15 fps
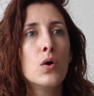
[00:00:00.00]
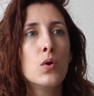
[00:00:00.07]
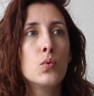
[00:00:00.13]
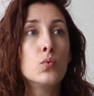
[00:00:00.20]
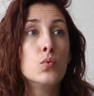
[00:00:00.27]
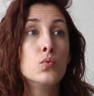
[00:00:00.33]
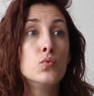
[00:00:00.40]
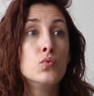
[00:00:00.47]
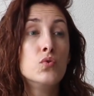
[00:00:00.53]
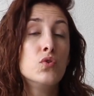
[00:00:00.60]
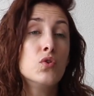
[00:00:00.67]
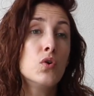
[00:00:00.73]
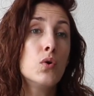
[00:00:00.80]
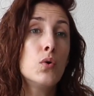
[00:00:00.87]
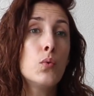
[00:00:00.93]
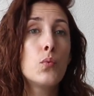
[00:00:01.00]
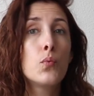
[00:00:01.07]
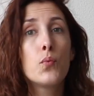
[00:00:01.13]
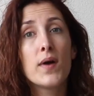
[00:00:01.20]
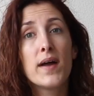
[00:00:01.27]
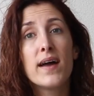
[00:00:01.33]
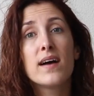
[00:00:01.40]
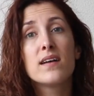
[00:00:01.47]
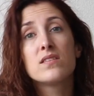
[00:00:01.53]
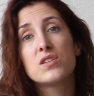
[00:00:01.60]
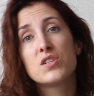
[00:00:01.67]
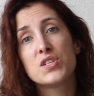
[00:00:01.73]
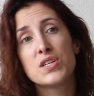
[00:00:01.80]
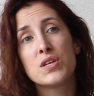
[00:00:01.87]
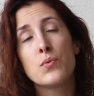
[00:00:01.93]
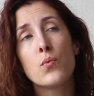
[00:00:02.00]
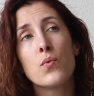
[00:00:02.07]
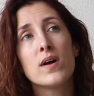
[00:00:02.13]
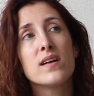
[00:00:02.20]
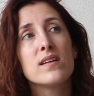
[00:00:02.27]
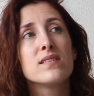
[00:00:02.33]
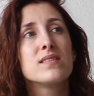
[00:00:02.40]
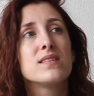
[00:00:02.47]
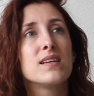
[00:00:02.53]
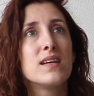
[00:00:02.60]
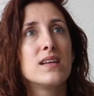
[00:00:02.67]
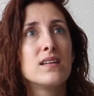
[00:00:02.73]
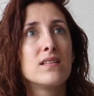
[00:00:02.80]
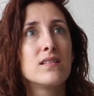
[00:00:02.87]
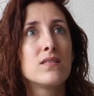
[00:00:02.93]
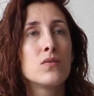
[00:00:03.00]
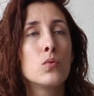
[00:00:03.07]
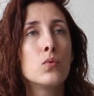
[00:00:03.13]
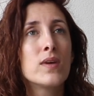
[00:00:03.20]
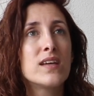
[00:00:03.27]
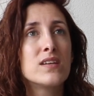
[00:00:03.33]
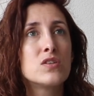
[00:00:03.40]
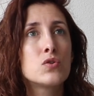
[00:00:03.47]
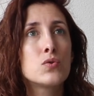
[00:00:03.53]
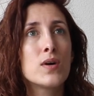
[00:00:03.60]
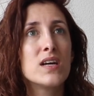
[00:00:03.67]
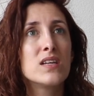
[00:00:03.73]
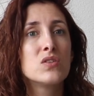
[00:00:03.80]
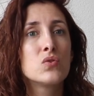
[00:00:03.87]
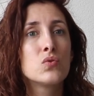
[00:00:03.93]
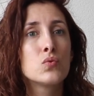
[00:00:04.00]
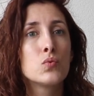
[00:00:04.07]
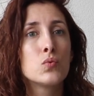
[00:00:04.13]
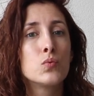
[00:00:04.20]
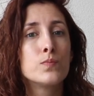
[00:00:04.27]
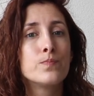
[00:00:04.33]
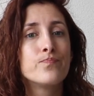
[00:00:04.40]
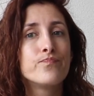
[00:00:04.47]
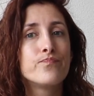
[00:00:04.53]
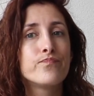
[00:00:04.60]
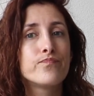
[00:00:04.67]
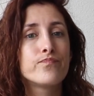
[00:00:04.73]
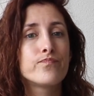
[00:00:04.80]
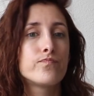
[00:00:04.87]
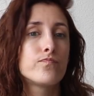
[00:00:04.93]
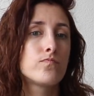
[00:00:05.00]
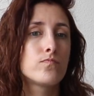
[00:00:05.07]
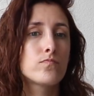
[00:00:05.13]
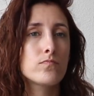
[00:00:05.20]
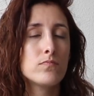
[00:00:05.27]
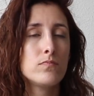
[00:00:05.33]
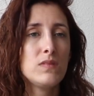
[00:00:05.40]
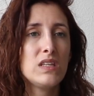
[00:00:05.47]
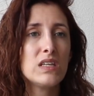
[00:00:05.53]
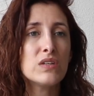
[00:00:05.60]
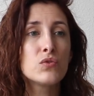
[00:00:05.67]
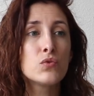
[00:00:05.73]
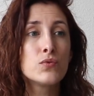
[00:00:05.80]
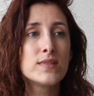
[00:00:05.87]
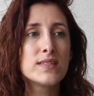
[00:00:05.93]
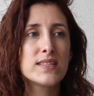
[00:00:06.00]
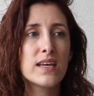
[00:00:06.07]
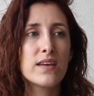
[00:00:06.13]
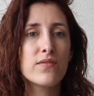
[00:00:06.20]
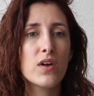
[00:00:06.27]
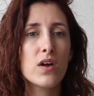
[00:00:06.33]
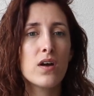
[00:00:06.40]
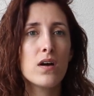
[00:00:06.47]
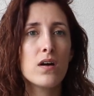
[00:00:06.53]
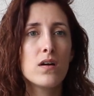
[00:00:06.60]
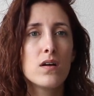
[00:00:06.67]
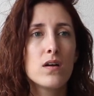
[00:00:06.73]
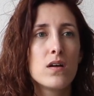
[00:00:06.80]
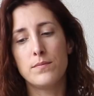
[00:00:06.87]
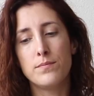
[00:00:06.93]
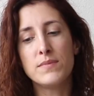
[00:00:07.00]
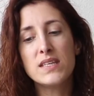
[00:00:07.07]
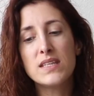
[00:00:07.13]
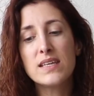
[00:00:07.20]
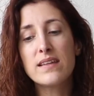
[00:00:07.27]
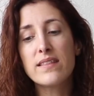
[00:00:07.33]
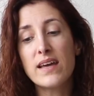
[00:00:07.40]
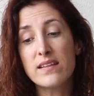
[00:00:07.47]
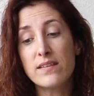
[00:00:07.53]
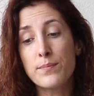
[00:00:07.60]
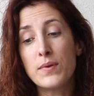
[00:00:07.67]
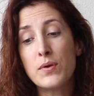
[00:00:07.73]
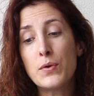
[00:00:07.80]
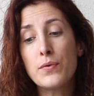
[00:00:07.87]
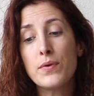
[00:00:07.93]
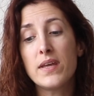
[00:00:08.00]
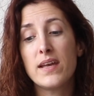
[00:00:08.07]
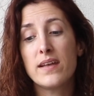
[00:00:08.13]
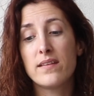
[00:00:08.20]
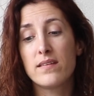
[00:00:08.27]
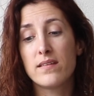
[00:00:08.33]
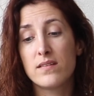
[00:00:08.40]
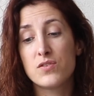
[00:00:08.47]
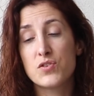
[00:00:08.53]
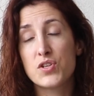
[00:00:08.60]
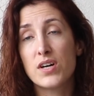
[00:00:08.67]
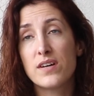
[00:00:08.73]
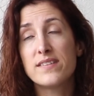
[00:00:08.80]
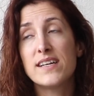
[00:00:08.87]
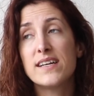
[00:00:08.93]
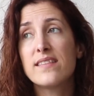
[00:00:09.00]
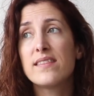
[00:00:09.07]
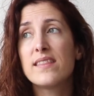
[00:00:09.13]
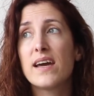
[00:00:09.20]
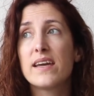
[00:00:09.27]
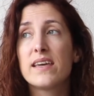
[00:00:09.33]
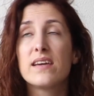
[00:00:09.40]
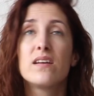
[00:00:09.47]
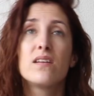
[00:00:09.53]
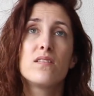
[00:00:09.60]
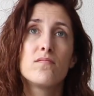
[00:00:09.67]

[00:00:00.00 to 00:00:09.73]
who know where she went and who can try to save her, meaning that Marie and Jordan, they're